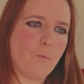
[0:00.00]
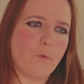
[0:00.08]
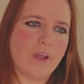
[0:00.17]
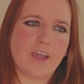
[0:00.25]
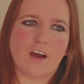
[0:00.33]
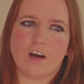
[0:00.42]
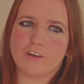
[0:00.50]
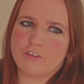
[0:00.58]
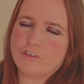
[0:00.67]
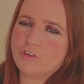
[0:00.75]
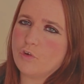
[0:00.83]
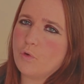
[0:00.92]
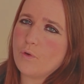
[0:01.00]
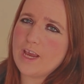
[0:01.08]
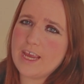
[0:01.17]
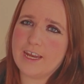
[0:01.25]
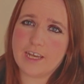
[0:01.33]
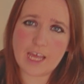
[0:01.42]
we are still
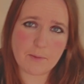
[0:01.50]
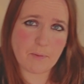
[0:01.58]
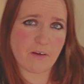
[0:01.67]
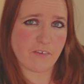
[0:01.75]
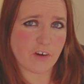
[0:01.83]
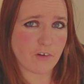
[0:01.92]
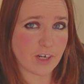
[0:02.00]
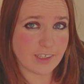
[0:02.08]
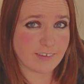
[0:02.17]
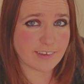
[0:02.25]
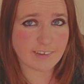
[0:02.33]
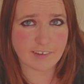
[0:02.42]
in a bit of a crisis